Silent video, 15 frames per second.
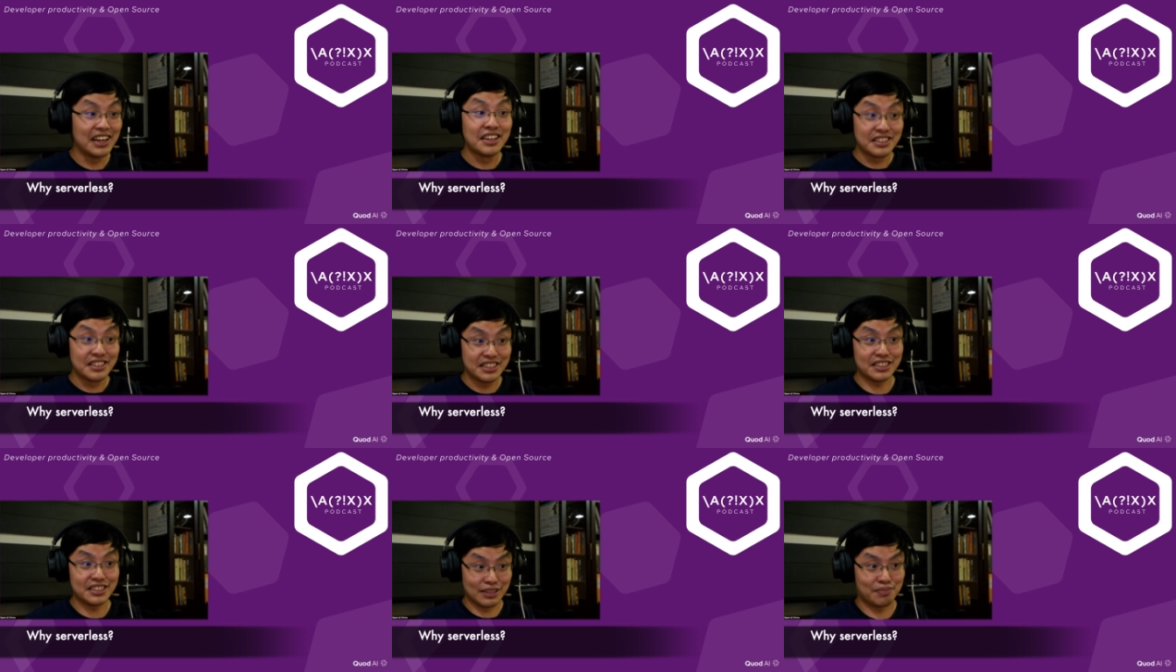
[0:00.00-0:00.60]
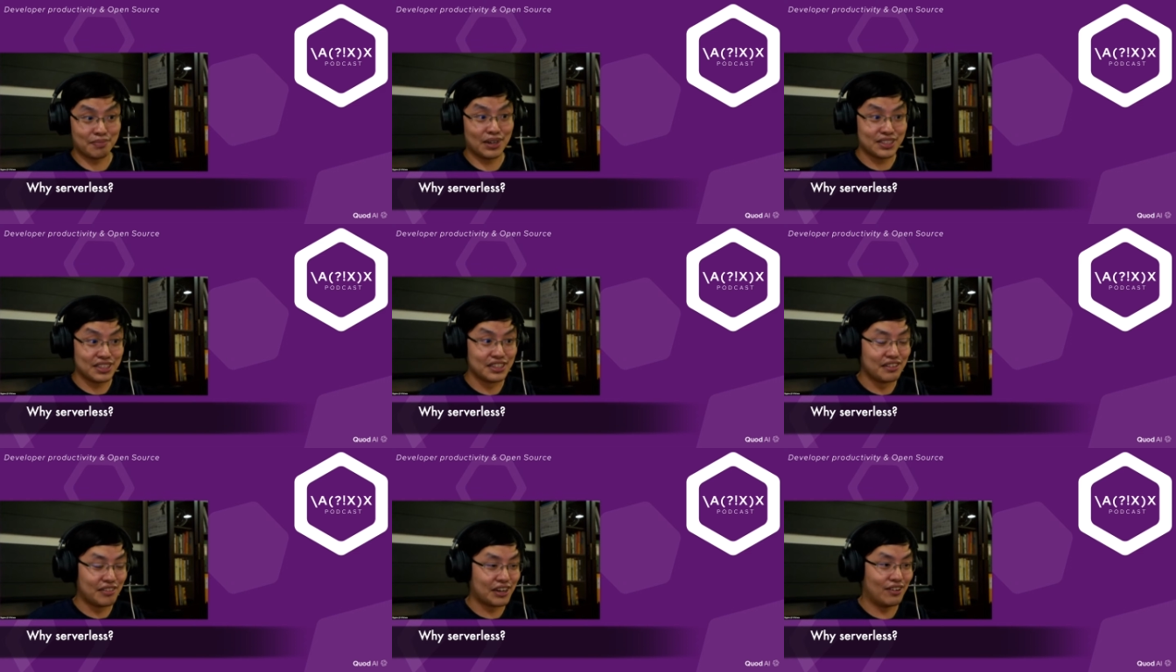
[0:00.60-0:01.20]
This is
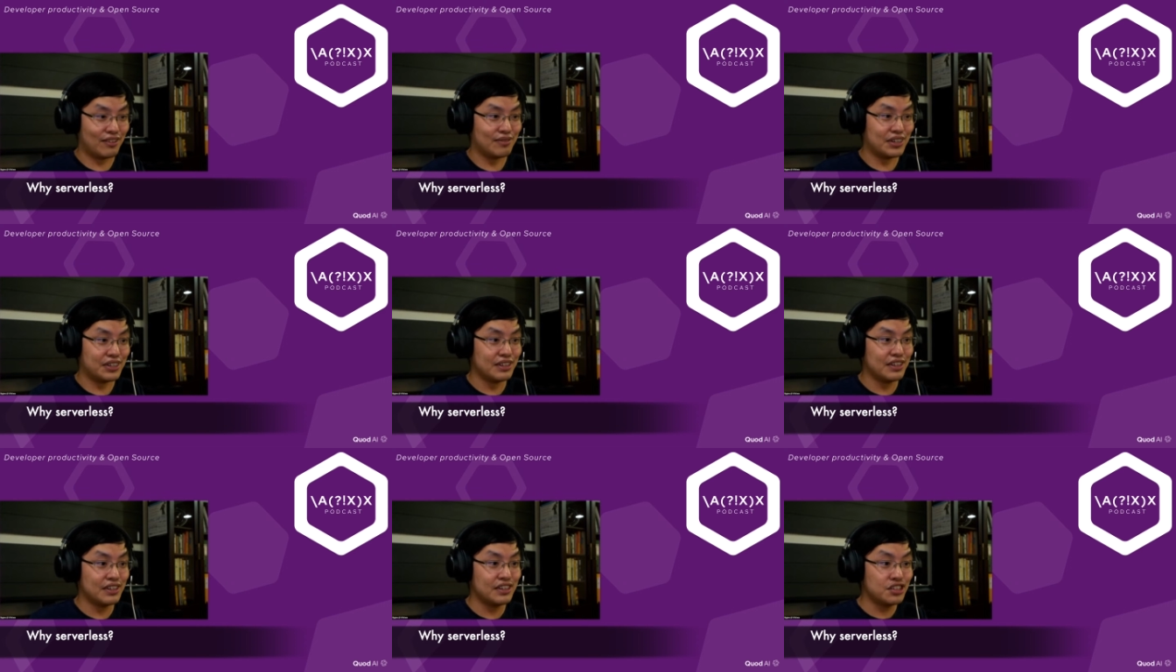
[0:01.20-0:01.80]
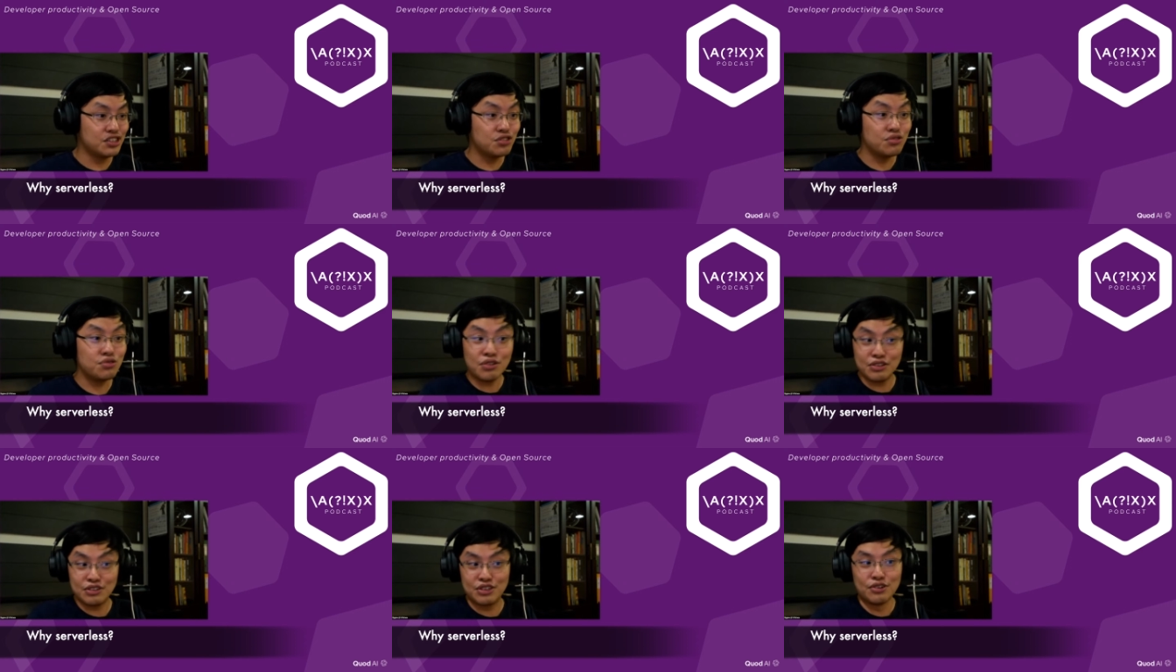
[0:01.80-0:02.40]
surprisingly very common. You
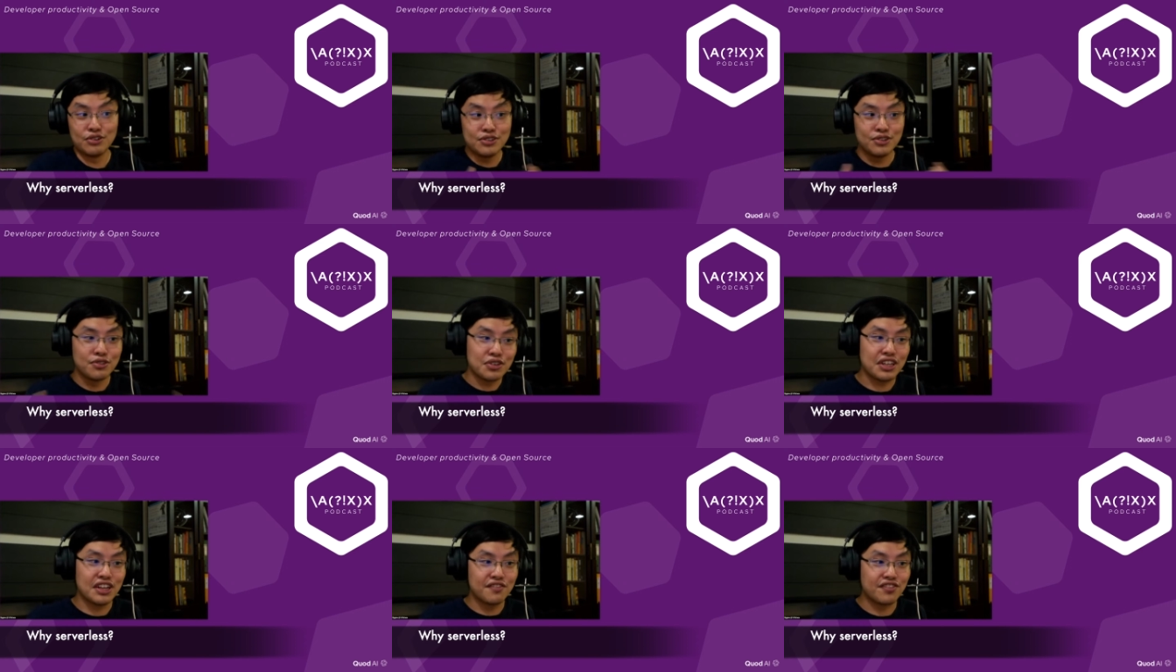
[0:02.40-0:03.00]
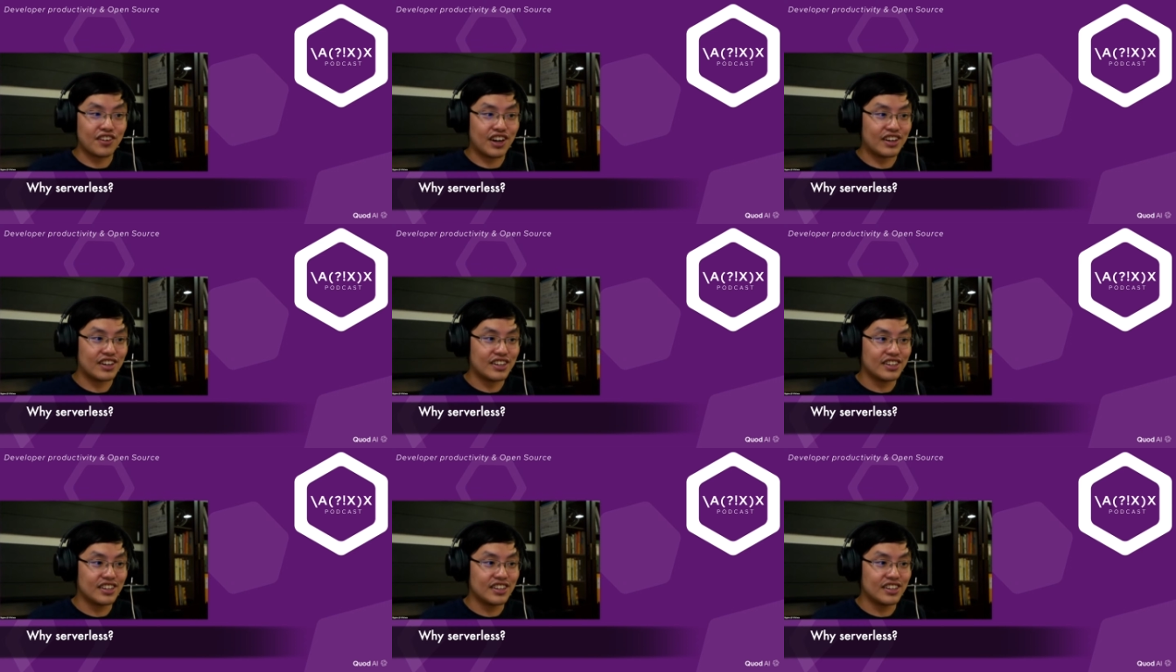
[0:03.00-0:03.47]
don't know infra,